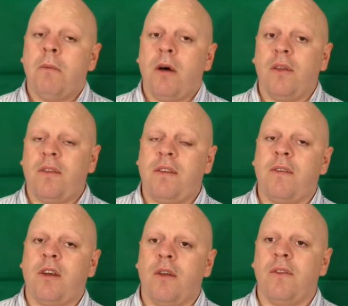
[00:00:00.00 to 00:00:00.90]

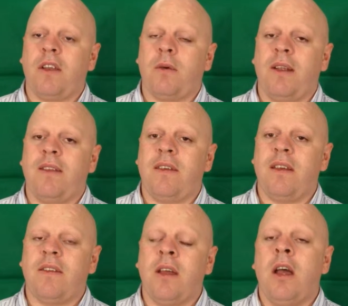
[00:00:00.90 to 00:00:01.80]
positive
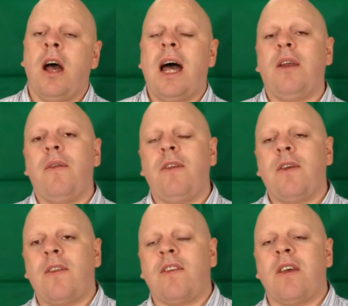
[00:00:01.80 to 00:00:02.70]
consequences, and on the
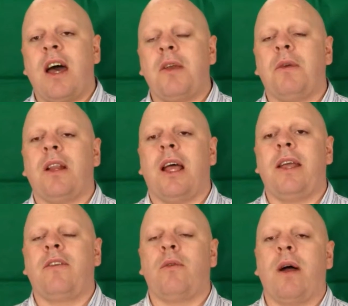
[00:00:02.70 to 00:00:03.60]
other side I would like
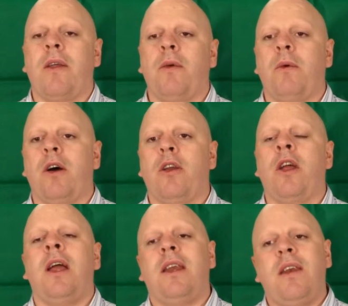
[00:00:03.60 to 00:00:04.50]
you to write the word
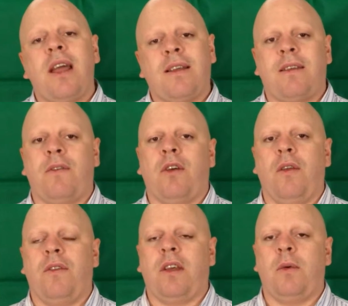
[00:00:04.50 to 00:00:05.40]
negative
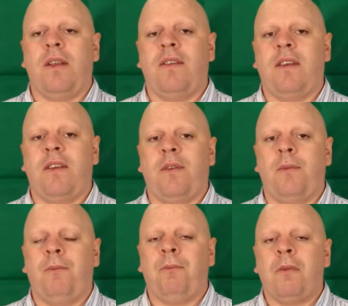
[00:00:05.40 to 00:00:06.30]
consequences.
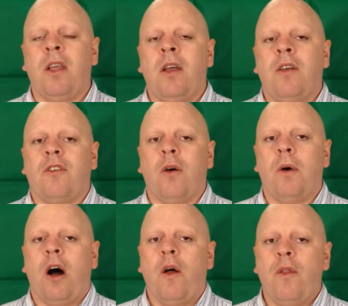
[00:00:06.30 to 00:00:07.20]

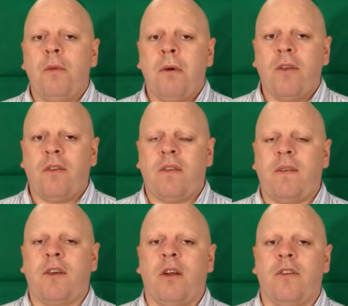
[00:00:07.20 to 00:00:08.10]
So on the
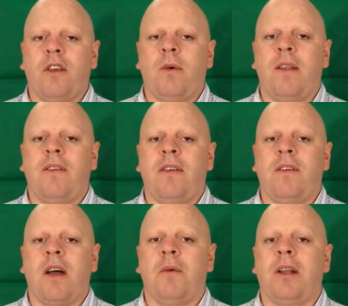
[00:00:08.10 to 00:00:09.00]
positive
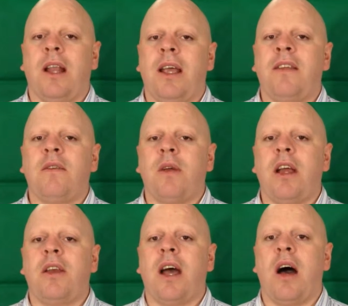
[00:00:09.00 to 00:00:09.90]
consequences, I would like you to
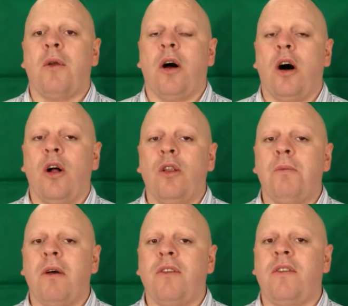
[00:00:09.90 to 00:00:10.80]
write down all the
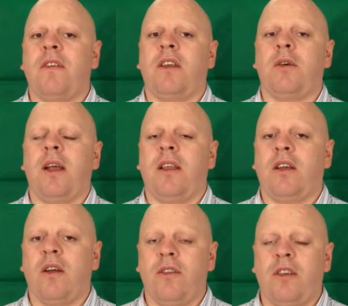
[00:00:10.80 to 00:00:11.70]
positive
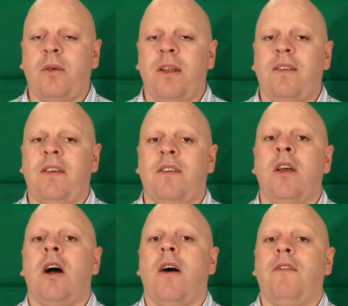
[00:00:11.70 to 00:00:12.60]
consequences
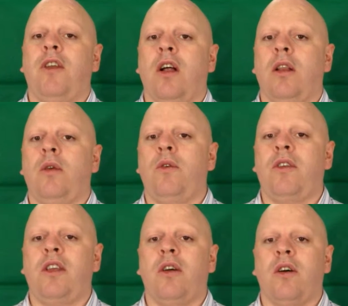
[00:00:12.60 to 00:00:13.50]
of not
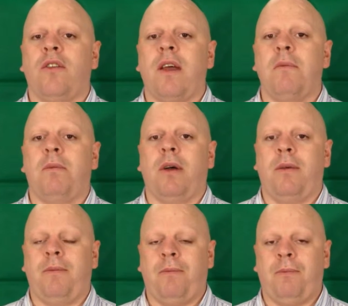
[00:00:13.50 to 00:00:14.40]
losing your temper